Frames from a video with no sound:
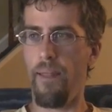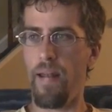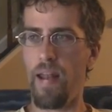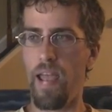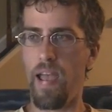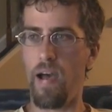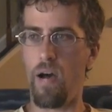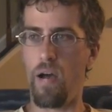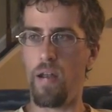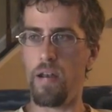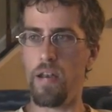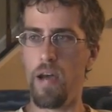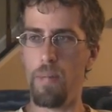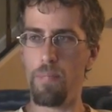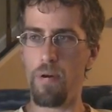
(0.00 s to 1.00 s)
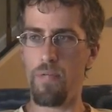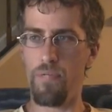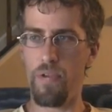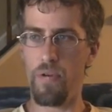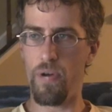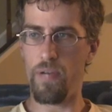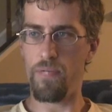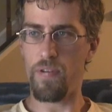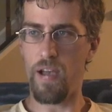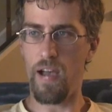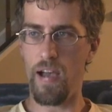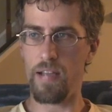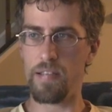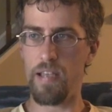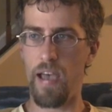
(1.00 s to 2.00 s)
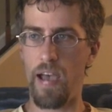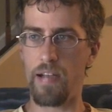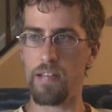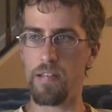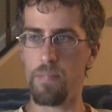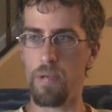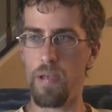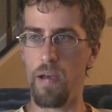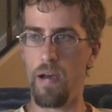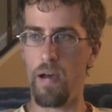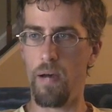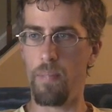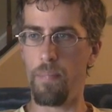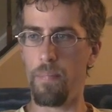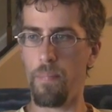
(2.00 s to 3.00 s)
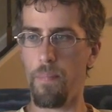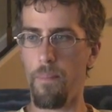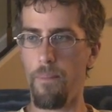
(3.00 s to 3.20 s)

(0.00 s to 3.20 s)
Now, a number of you have contacted me, um,